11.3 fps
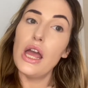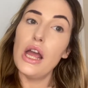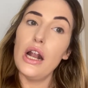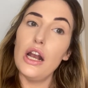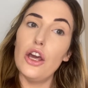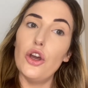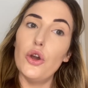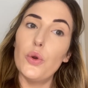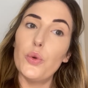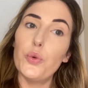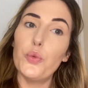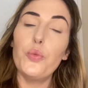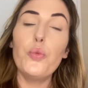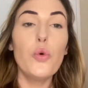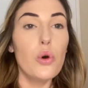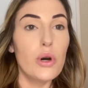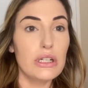Hello,
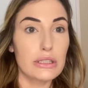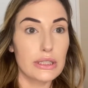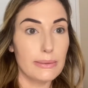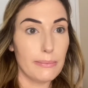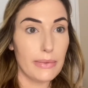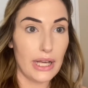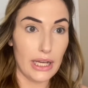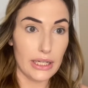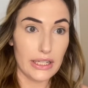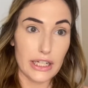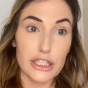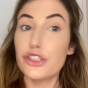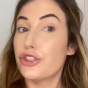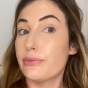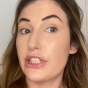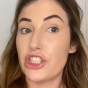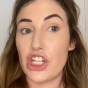welcome back to
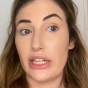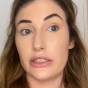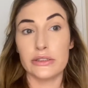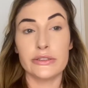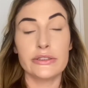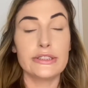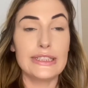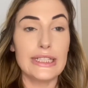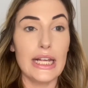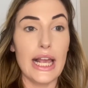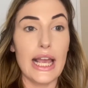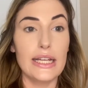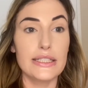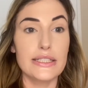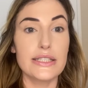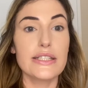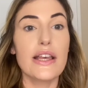my channel.
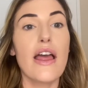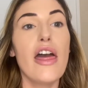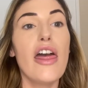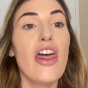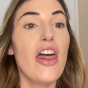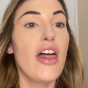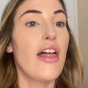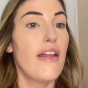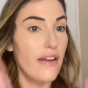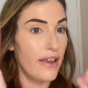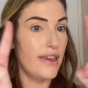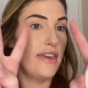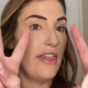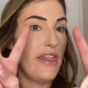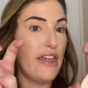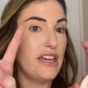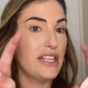As
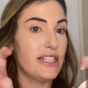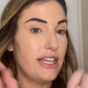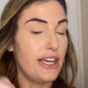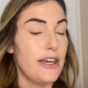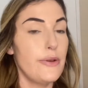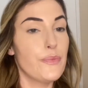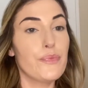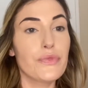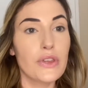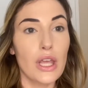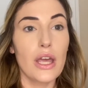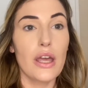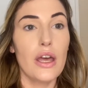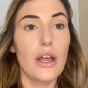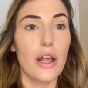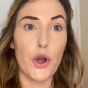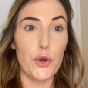they say,
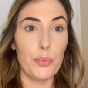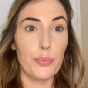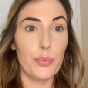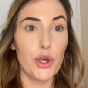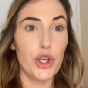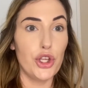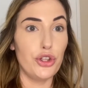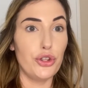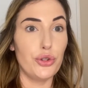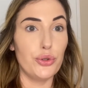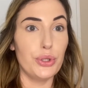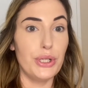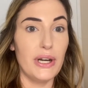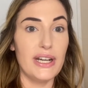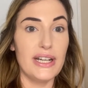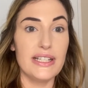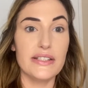hope you
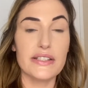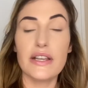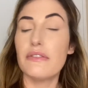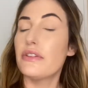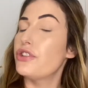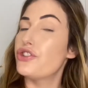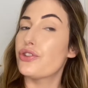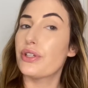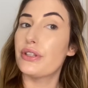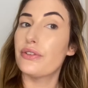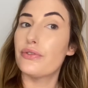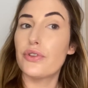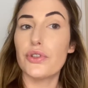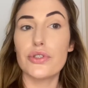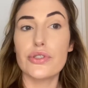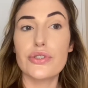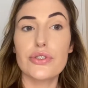guys have enjoyed the
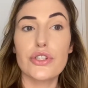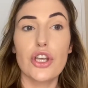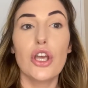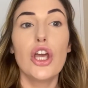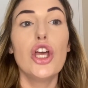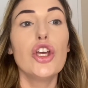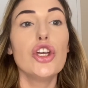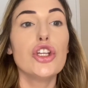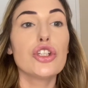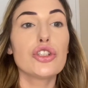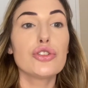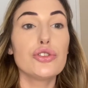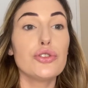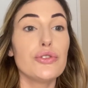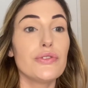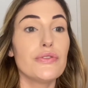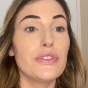first
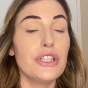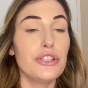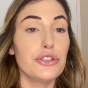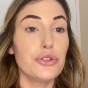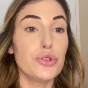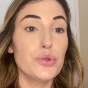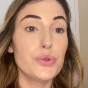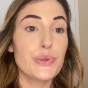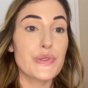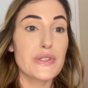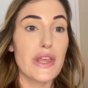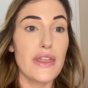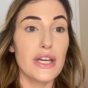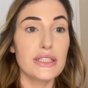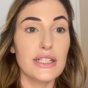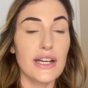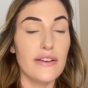two videos that
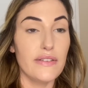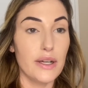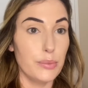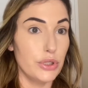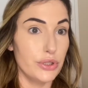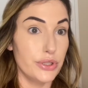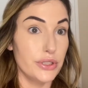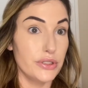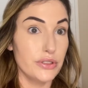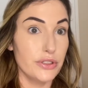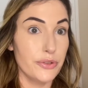I've uploaded.